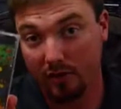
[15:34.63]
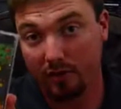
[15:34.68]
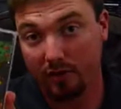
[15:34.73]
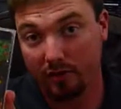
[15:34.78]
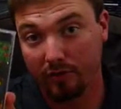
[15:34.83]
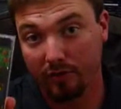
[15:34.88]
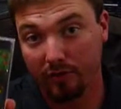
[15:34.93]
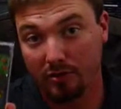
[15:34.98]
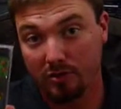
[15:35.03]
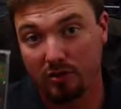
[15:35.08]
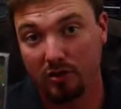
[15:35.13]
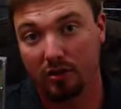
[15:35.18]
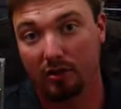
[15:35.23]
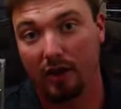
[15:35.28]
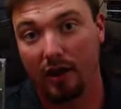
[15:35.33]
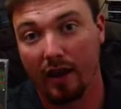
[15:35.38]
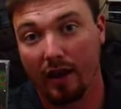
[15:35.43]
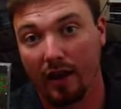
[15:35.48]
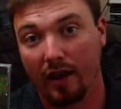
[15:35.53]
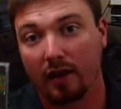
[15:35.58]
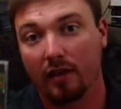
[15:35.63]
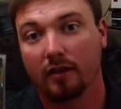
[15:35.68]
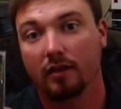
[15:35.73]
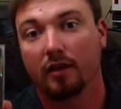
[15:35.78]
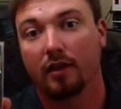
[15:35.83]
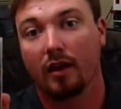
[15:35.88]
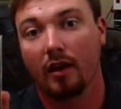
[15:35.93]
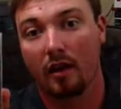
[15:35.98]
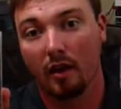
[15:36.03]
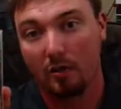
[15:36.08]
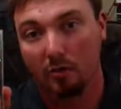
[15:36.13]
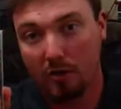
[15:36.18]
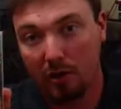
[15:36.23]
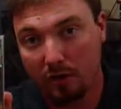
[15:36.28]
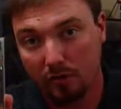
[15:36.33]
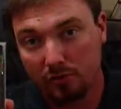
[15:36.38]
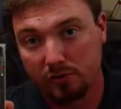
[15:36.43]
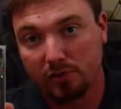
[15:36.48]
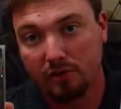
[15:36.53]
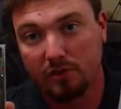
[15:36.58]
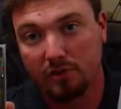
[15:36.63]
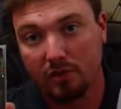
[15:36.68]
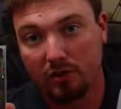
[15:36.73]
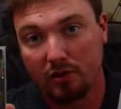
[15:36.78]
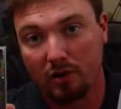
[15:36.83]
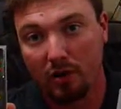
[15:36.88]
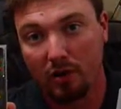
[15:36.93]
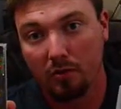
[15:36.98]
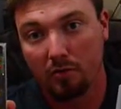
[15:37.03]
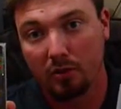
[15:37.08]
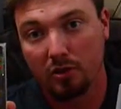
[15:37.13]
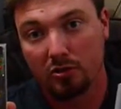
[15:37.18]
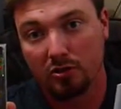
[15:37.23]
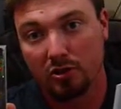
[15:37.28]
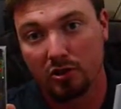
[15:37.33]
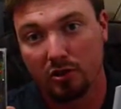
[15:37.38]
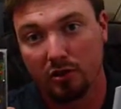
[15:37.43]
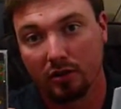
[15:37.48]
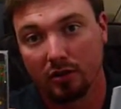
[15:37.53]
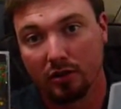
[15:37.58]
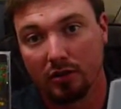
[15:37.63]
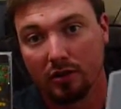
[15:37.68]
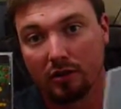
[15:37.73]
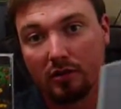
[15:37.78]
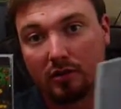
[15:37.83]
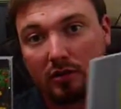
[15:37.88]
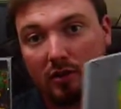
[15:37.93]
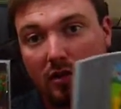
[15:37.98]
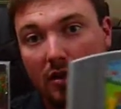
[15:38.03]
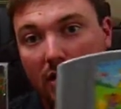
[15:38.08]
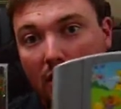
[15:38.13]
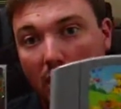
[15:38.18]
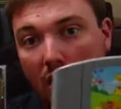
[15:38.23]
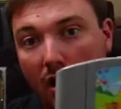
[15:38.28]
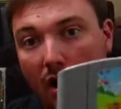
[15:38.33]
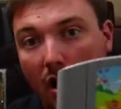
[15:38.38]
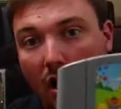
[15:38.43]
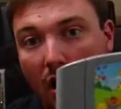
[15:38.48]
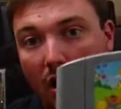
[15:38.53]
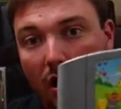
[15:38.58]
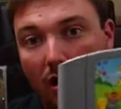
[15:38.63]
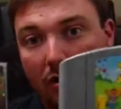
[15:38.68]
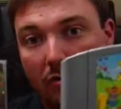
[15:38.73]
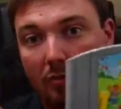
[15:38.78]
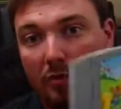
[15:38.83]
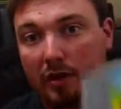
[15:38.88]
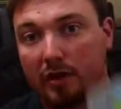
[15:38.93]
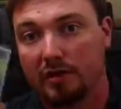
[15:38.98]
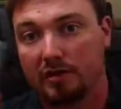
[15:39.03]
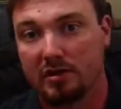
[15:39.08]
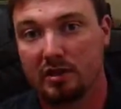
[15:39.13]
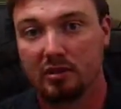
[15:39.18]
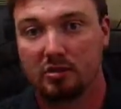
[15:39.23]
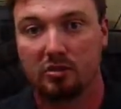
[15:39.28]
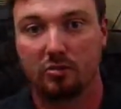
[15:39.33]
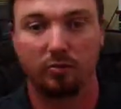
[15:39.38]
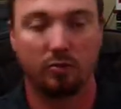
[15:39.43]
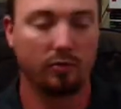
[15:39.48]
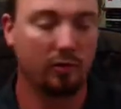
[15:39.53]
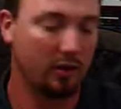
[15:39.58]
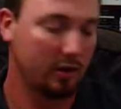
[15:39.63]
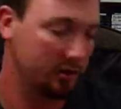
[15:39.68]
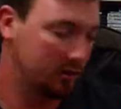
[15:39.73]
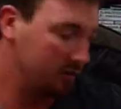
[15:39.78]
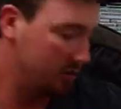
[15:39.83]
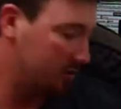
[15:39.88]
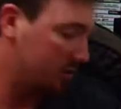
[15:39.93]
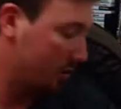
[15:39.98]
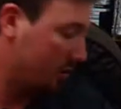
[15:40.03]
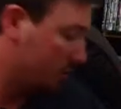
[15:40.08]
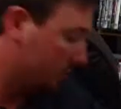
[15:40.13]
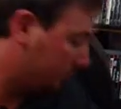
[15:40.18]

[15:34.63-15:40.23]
Letter Adventure and Elmo's Number Journey on PlayStation 1.